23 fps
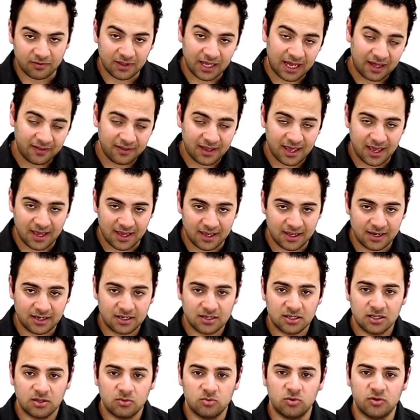or the other
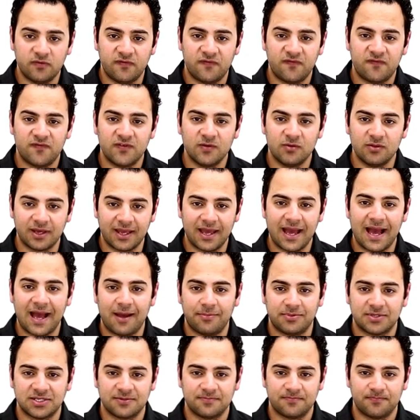hand would fill the
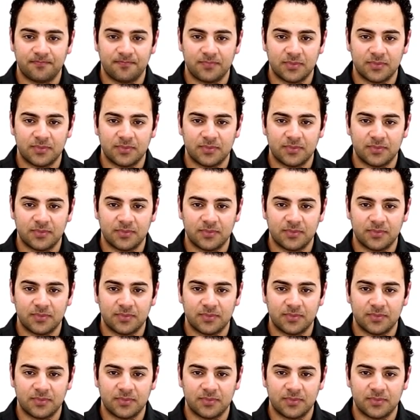gaps.